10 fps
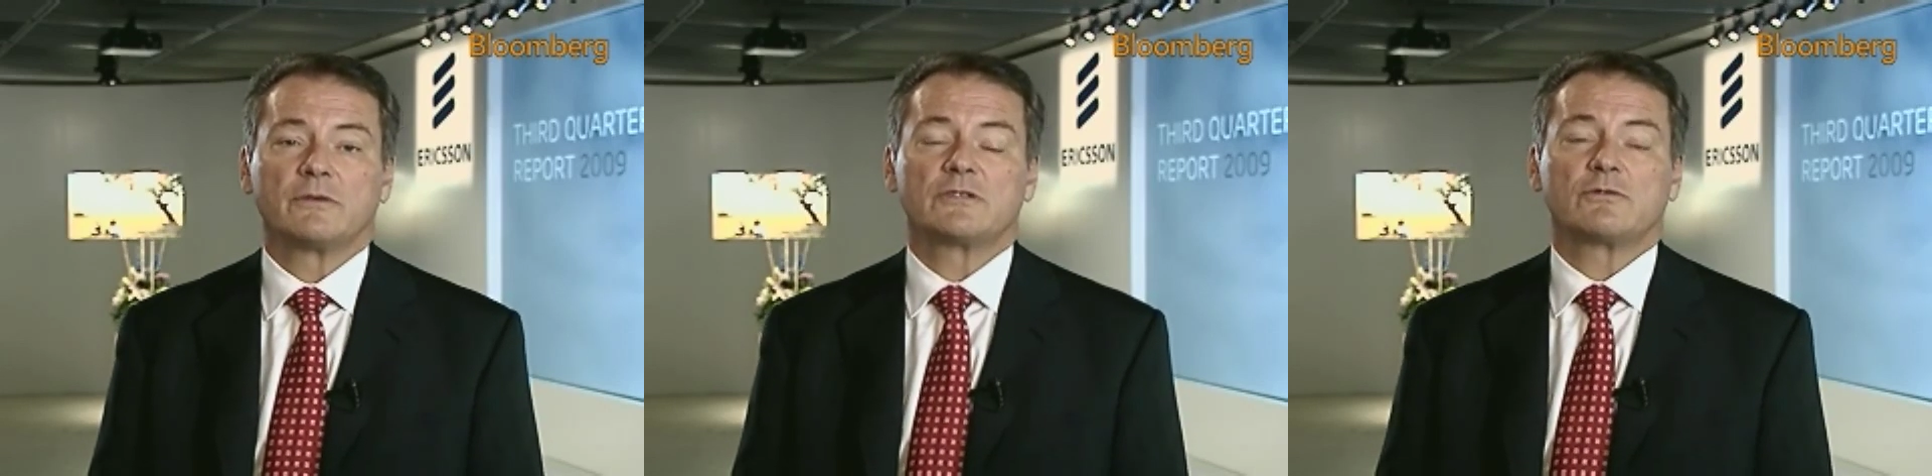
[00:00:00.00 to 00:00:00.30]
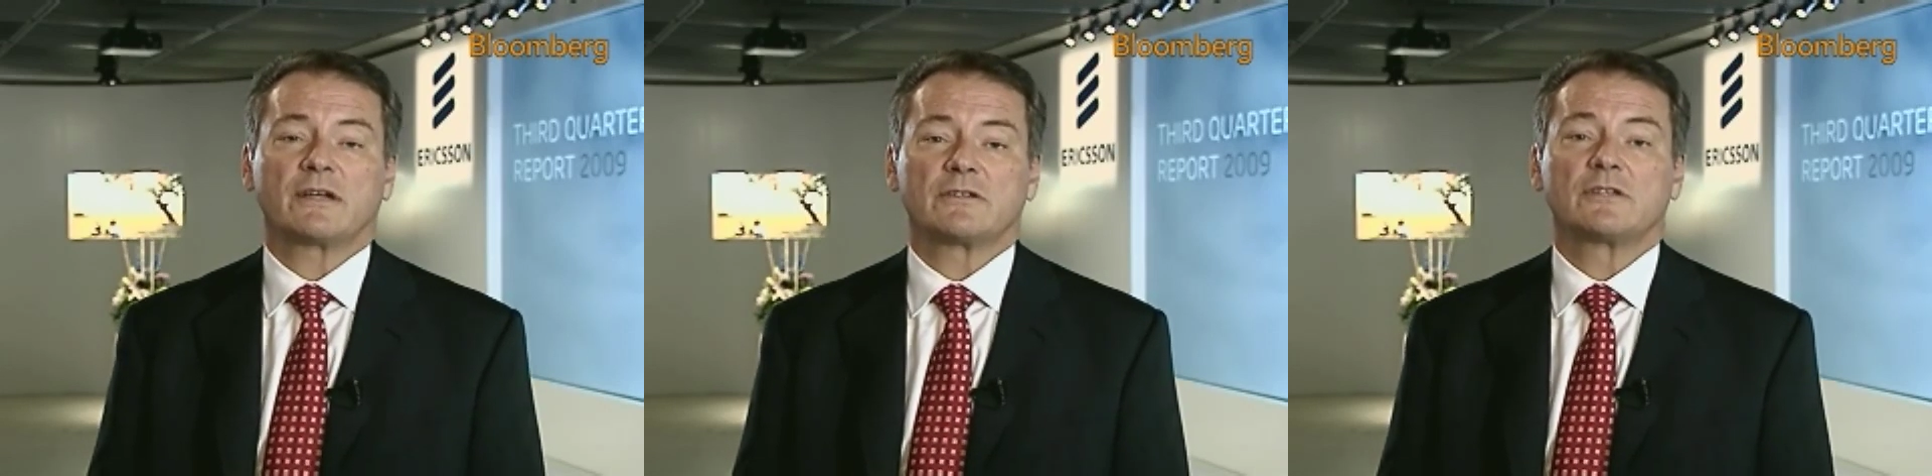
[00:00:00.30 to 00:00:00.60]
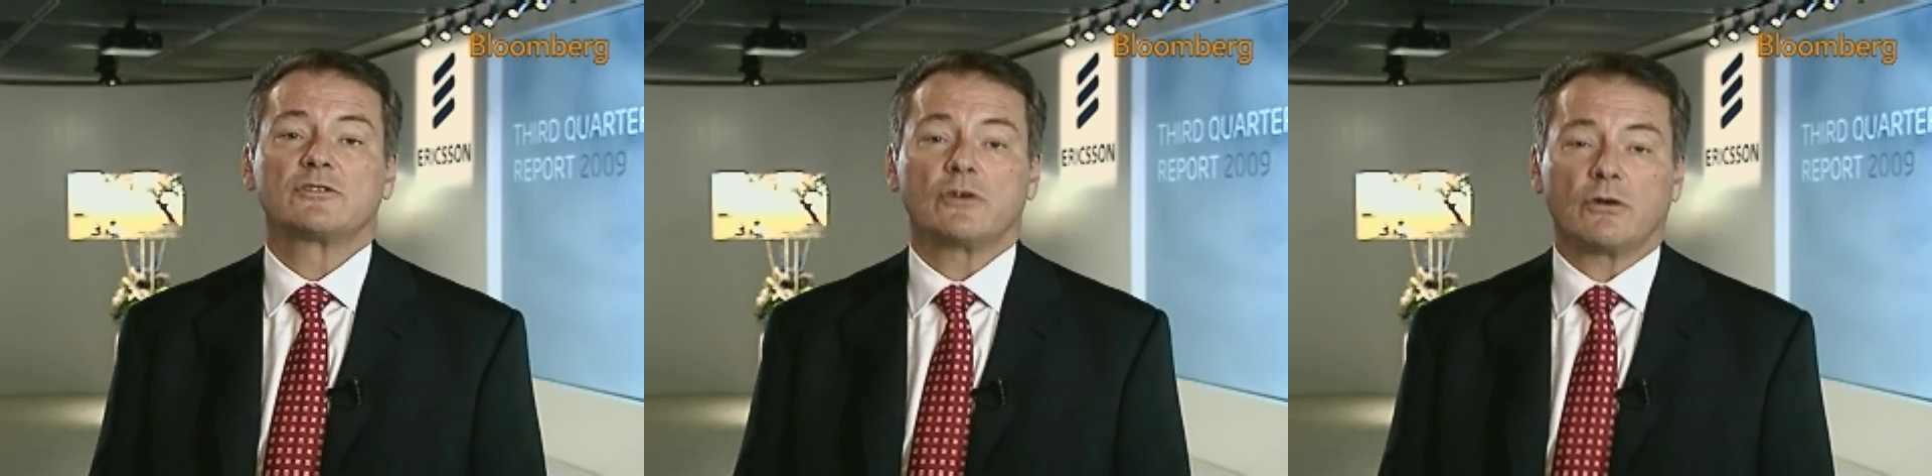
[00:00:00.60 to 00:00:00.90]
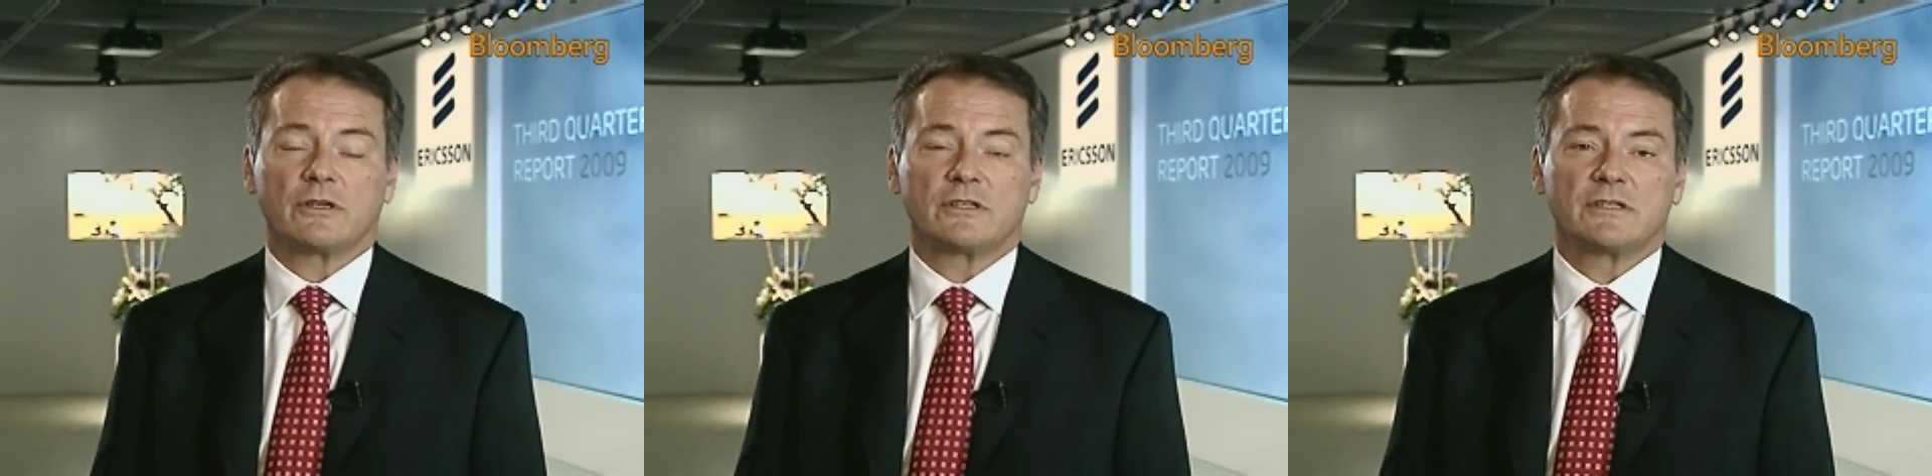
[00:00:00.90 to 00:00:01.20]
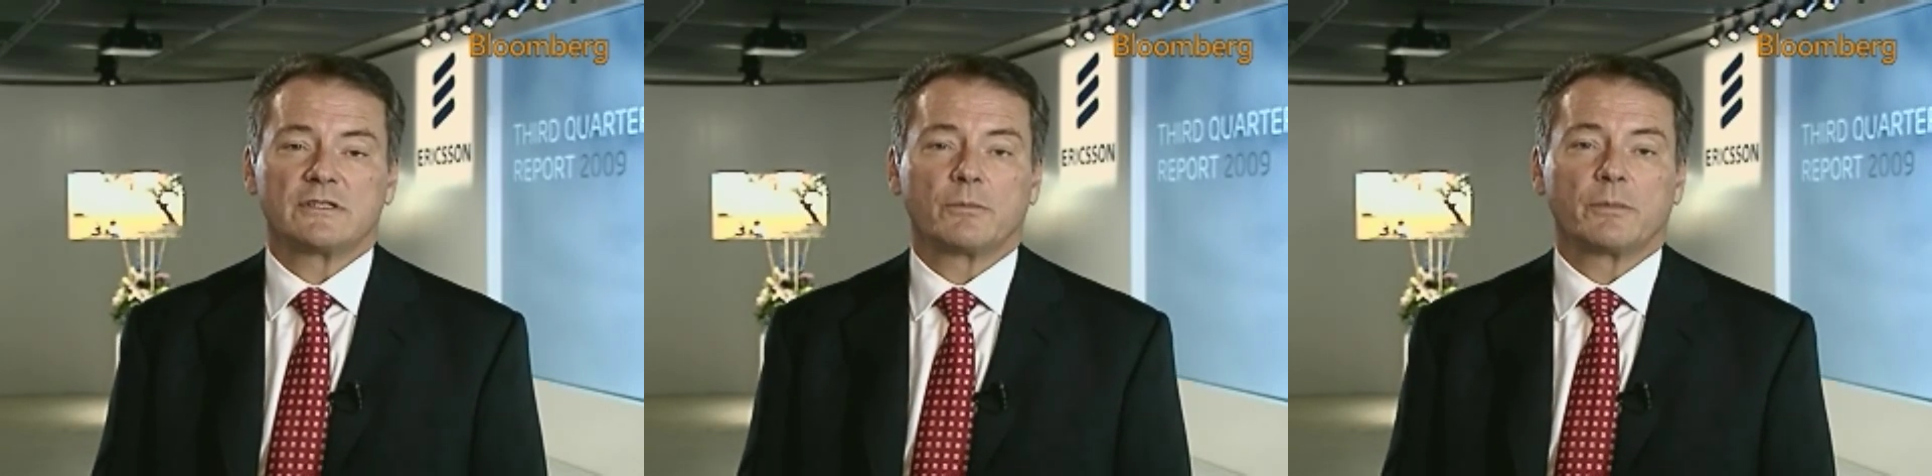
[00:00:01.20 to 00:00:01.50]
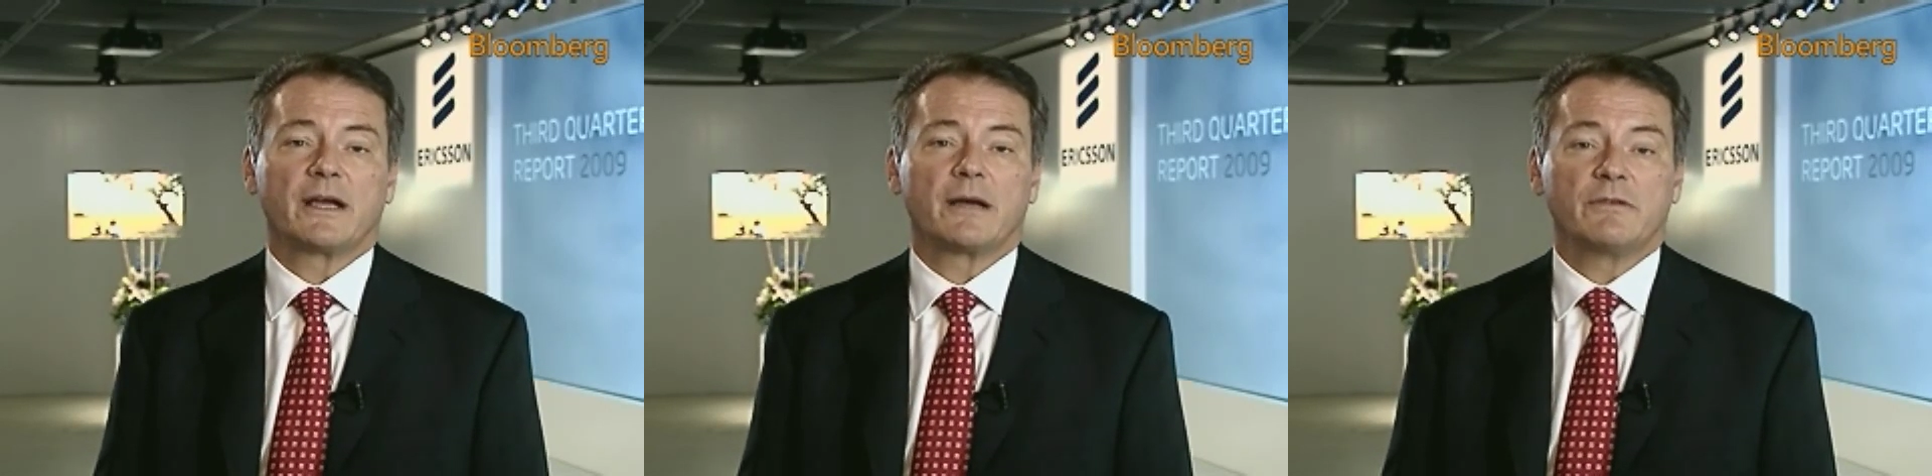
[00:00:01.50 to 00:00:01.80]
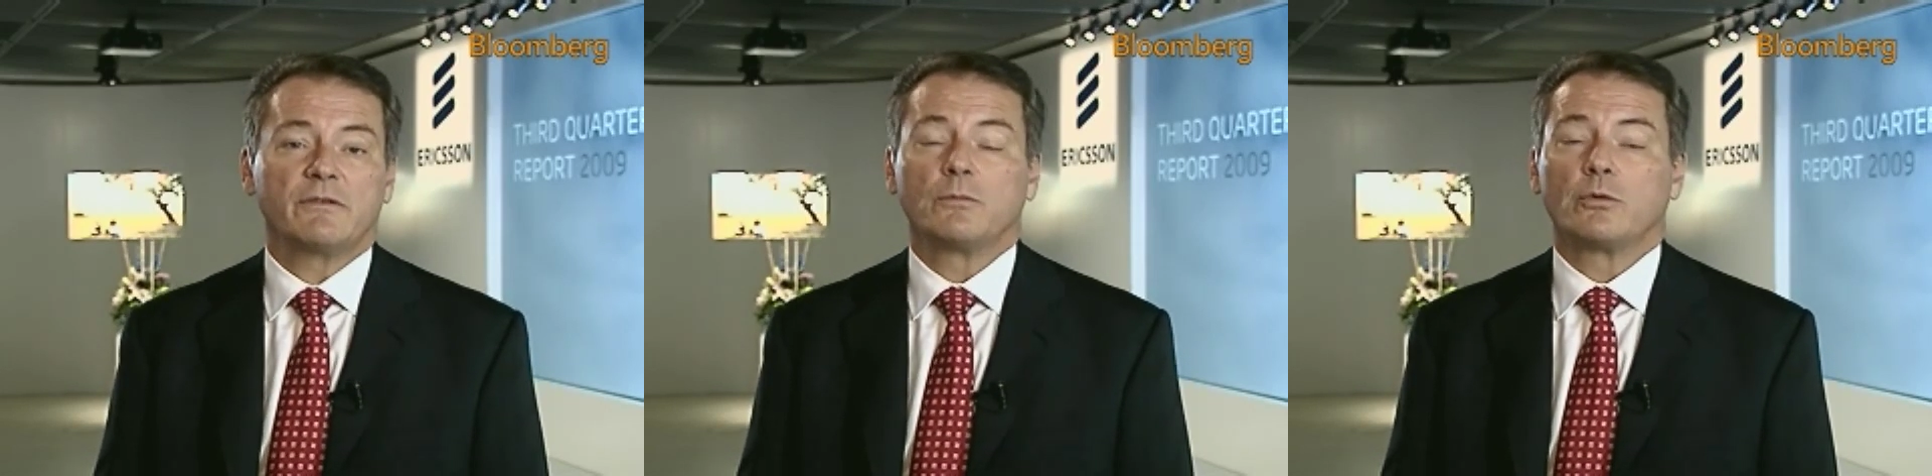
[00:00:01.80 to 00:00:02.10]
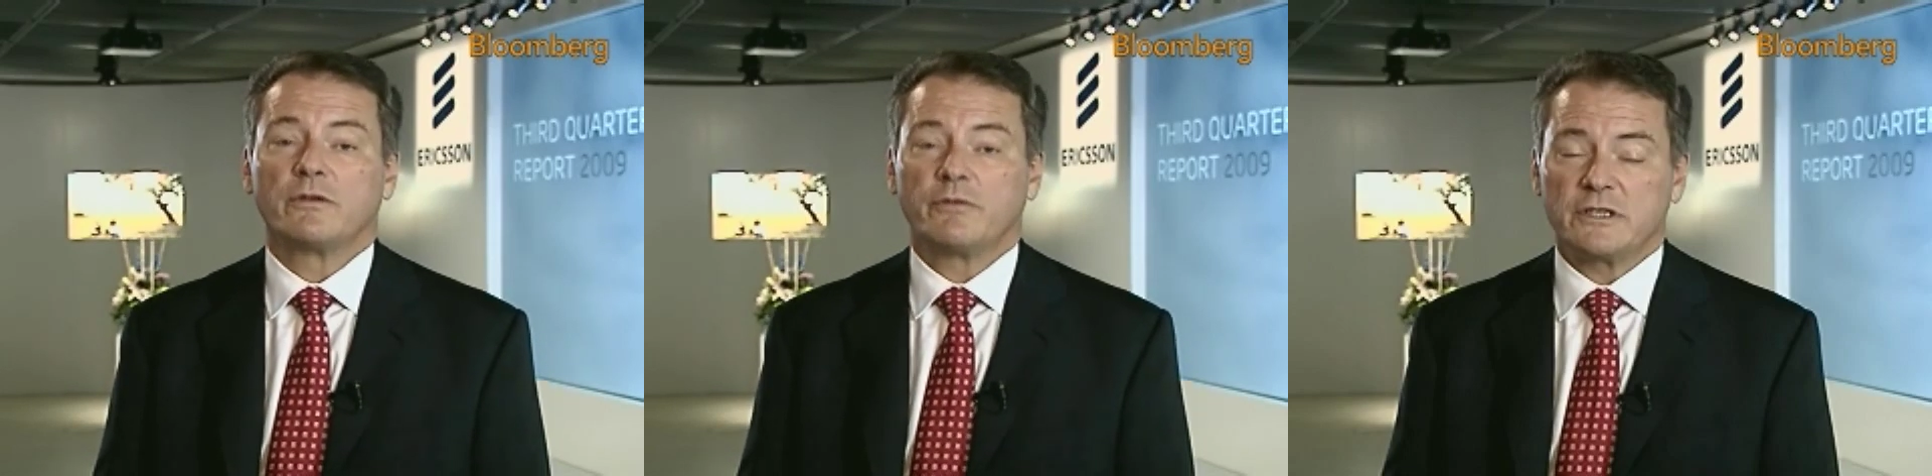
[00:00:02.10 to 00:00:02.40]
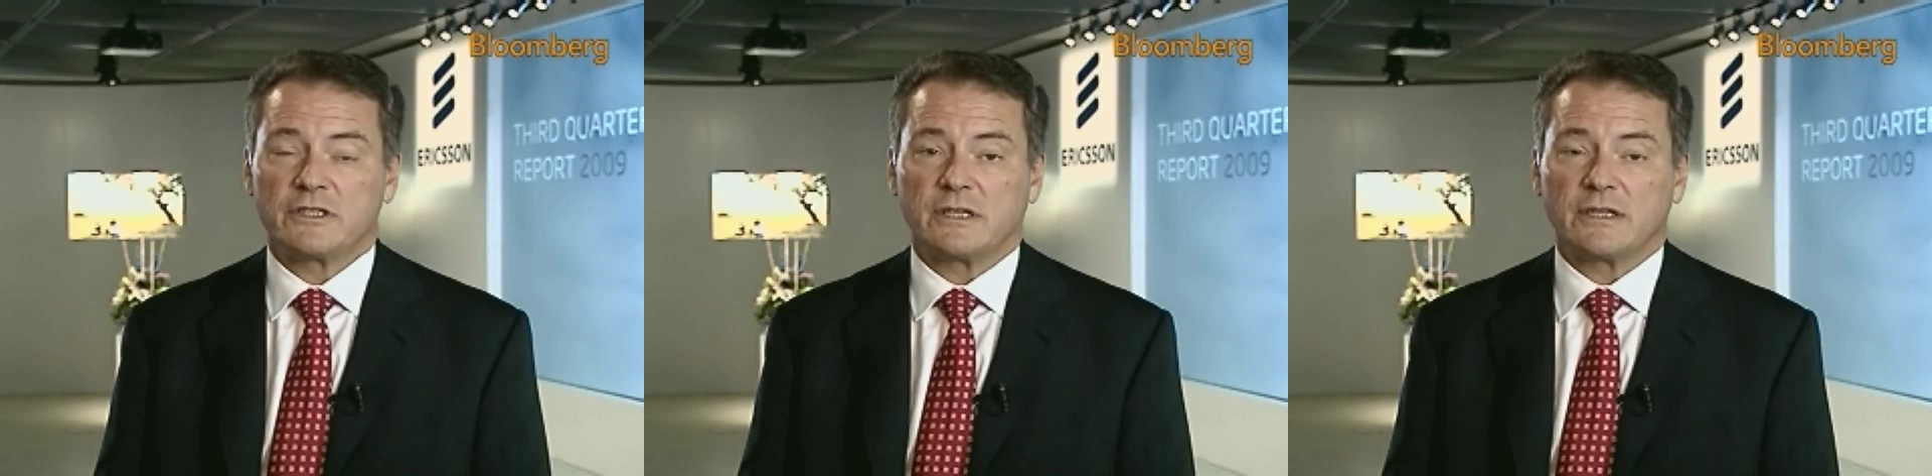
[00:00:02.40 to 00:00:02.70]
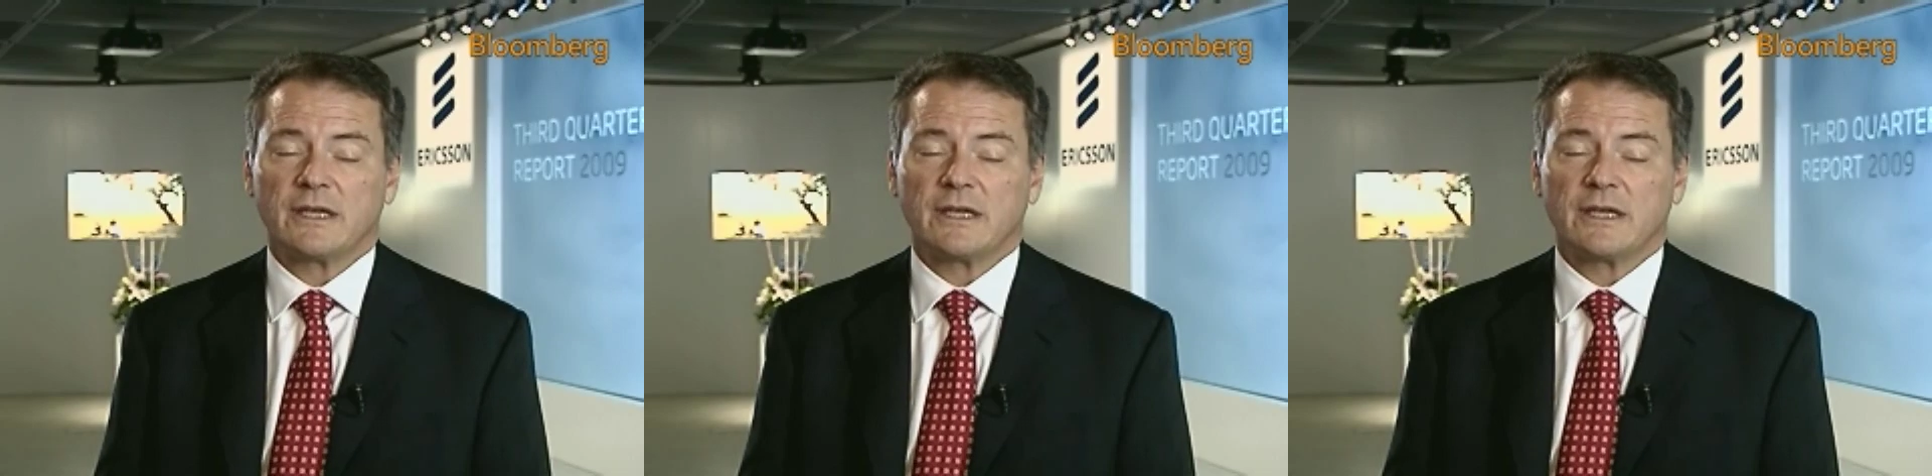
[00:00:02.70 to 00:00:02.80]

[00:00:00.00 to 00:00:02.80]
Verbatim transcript: restructuring charges to become even more efficient.